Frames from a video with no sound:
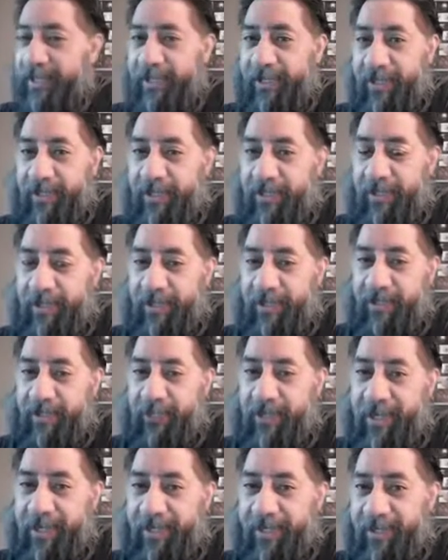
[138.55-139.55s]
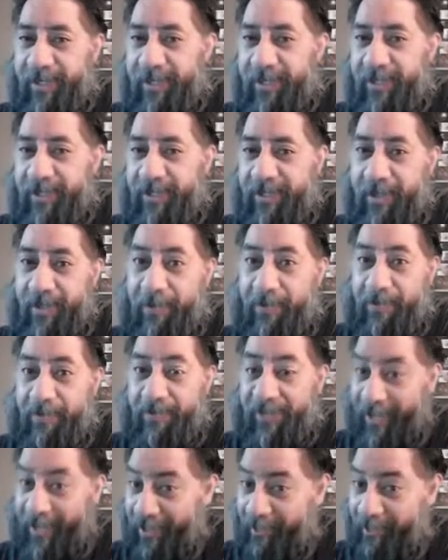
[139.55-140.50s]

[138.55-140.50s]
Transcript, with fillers: and He created them,